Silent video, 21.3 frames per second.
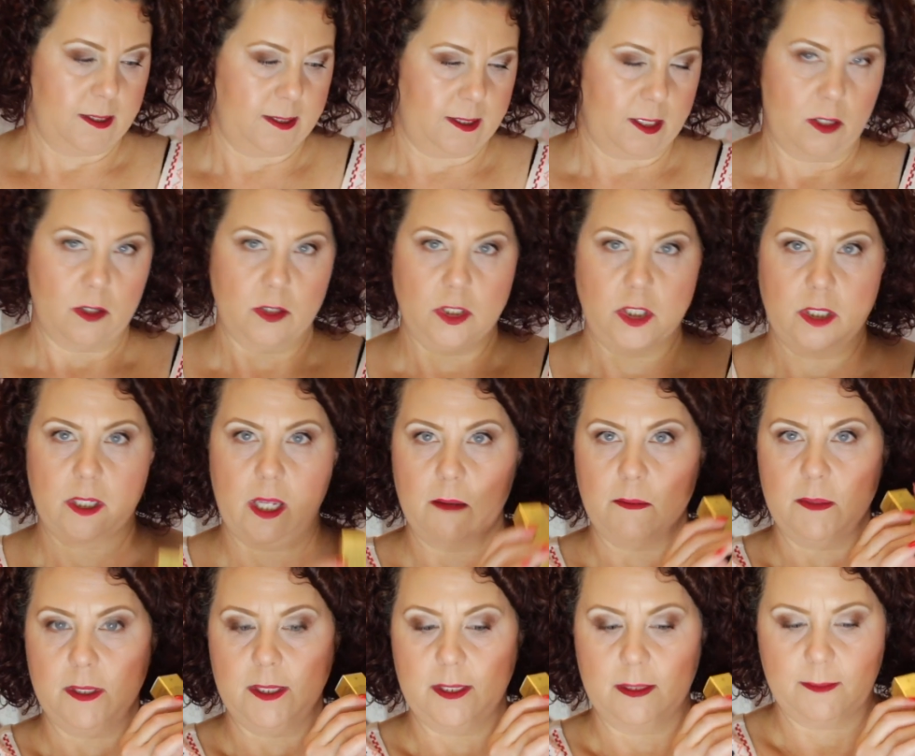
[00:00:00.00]
So she
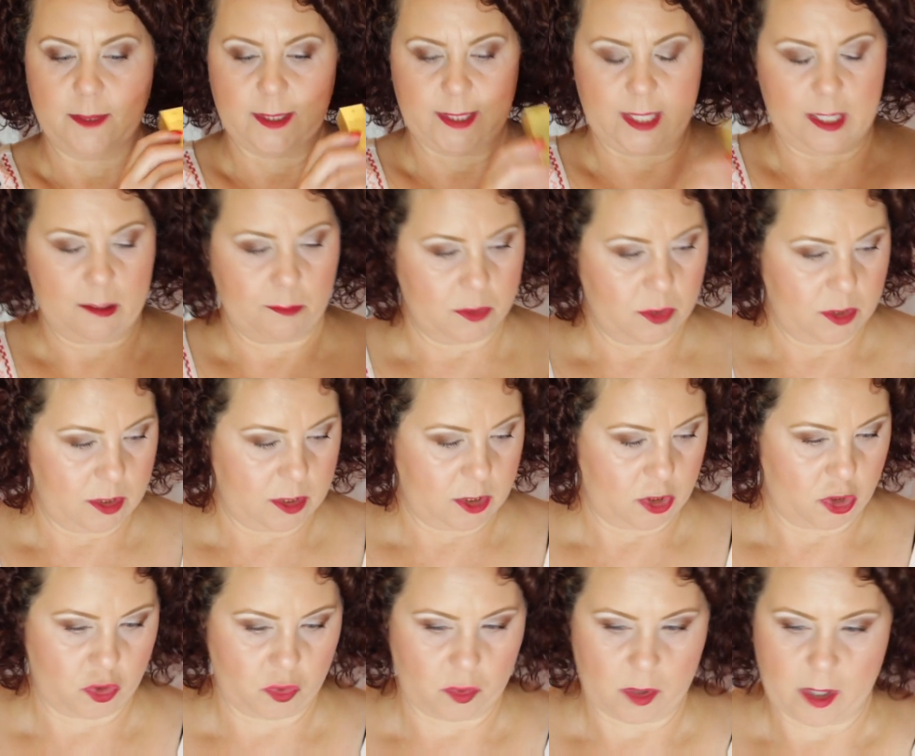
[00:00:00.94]
gave me some samples to
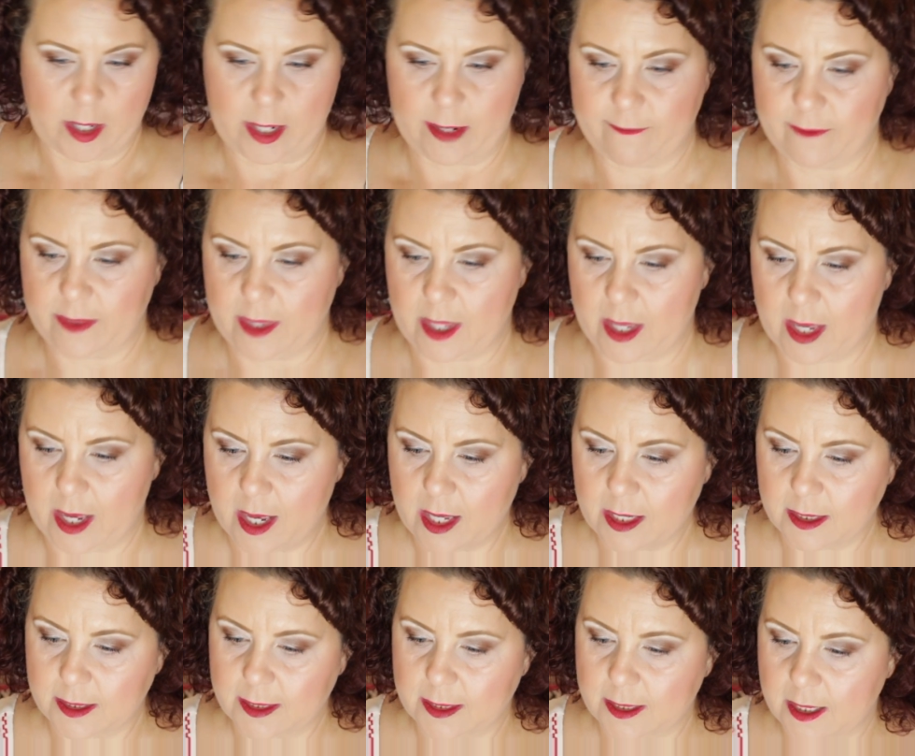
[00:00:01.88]
try
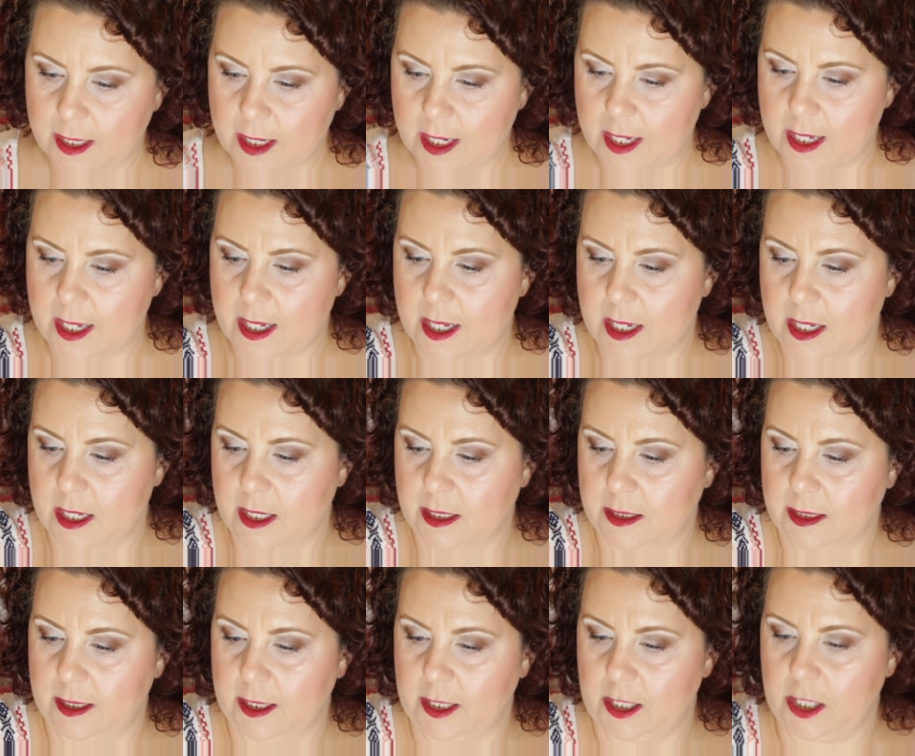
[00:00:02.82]
that.
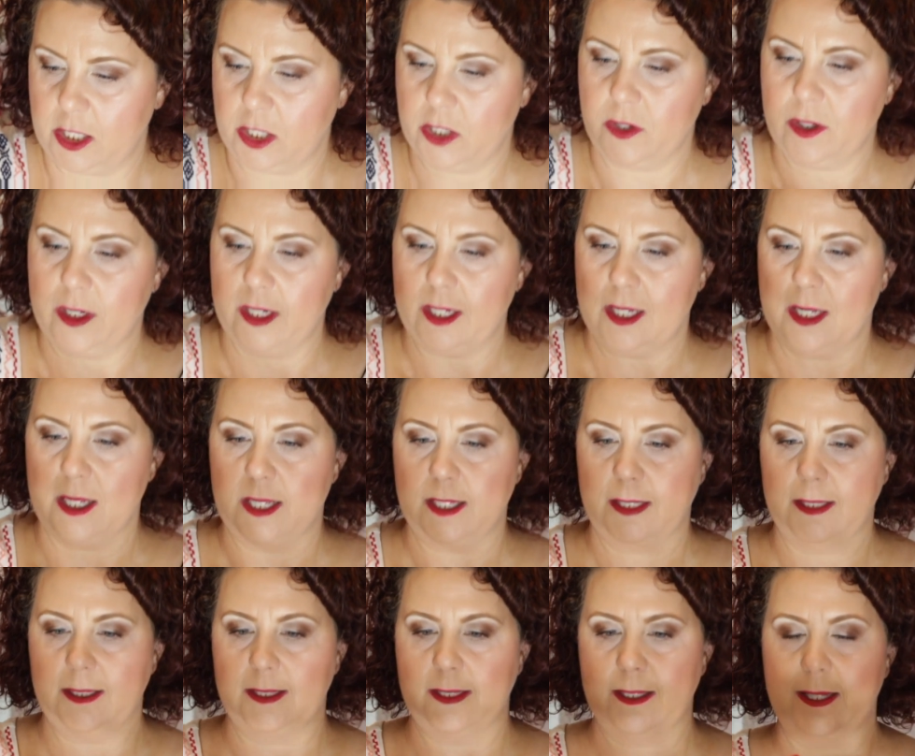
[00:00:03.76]
And here
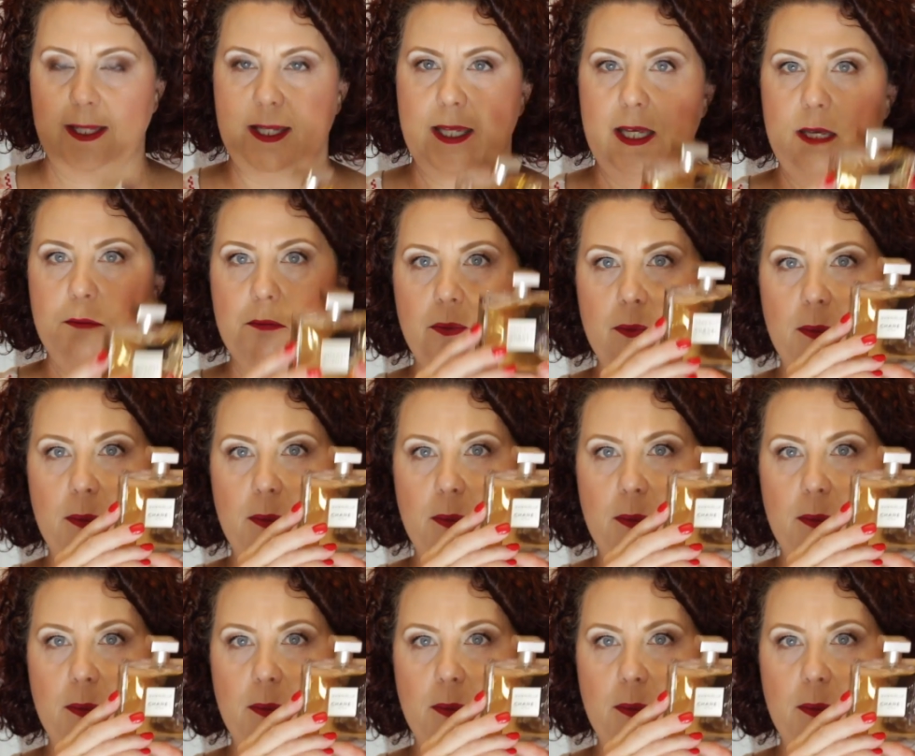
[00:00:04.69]
is the